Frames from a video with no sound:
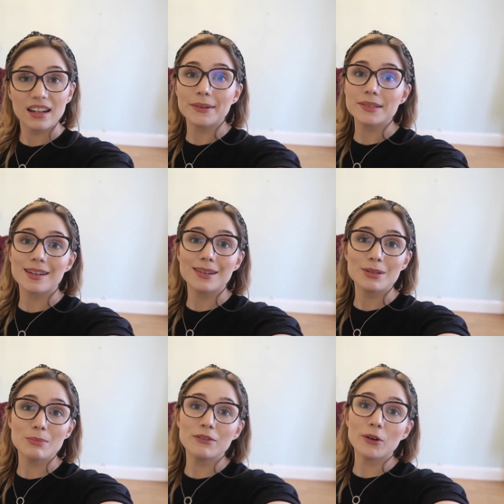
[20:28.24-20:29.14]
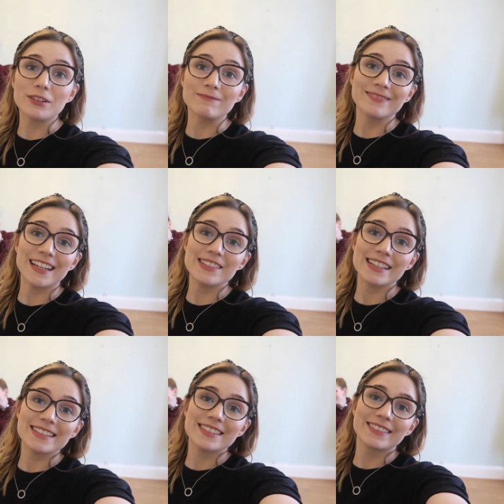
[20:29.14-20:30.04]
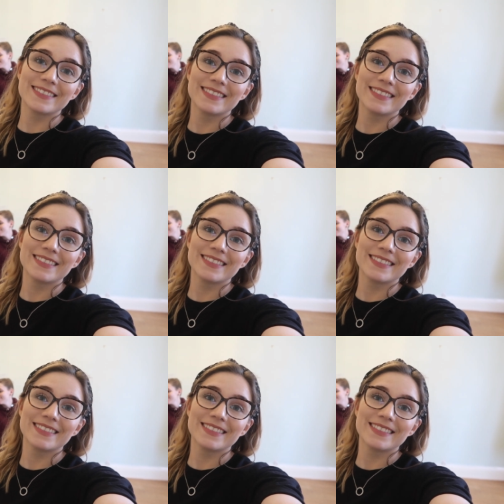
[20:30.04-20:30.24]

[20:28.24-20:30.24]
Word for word: And now it's time to move on. There she is.